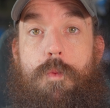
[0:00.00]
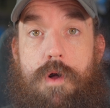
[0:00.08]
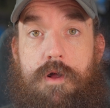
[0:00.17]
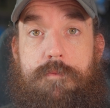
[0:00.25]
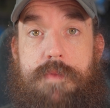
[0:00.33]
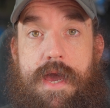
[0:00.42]

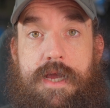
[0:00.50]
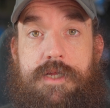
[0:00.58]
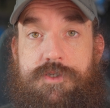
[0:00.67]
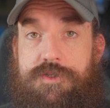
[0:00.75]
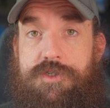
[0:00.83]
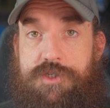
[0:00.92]
Welcome
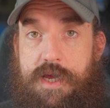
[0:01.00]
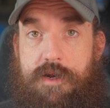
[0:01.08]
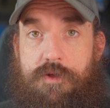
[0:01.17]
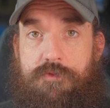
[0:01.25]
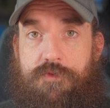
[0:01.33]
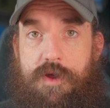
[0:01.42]
back to the
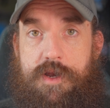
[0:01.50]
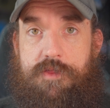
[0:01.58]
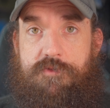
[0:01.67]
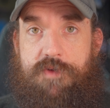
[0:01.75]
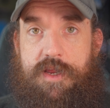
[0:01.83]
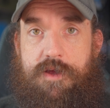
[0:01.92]
channel for
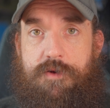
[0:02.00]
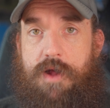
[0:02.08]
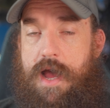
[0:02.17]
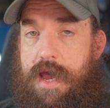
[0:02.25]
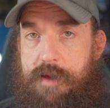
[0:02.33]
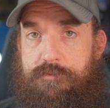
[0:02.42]
another video.
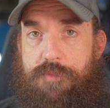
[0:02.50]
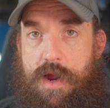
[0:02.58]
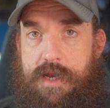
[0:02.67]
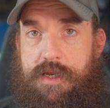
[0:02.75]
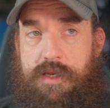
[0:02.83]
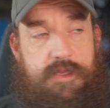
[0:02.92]
I am
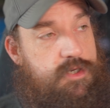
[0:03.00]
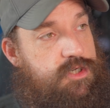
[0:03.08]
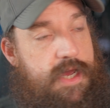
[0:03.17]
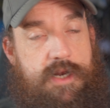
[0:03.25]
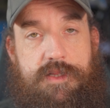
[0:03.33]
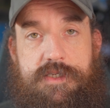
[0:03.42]
Brandon, the
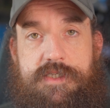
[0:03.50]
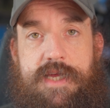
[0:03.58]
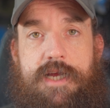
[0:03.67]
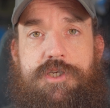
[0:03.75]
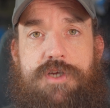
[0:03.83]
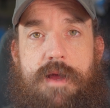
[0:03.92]
channel is
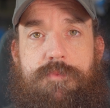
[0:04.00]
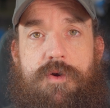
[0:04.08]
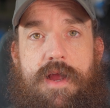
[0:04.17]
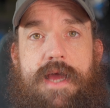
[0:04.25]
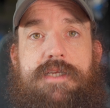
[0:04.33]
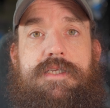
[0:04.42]

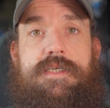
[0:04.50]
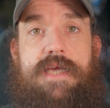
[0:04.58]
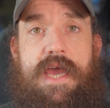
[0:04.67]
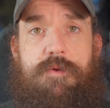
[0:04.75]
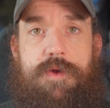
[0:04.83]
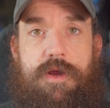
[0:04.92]
TechChomper, and
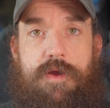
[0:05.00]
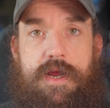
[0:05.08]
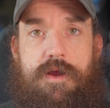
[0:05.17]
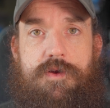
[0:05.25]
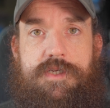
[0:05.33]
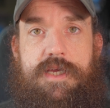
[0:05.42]
today we are
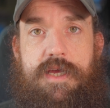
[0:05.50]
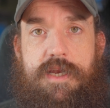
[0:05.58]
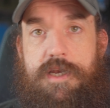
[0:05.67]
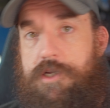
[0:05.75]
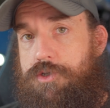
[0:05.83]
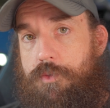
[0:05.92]
here to
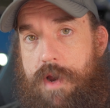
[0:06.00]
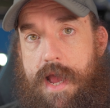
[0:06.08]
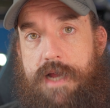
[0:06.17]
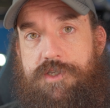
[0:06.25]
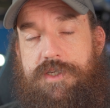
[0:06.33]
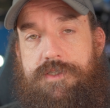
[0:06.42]
get initial
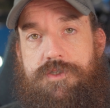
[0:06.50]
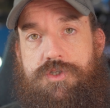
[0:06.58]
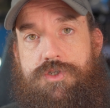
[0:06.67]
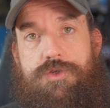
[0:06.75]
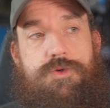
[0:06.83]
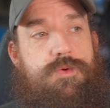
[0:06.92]

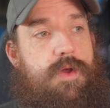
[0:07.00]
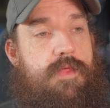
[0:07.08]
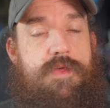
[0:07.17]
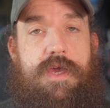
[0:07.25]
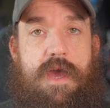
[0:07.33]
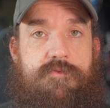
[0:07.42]
reactions to the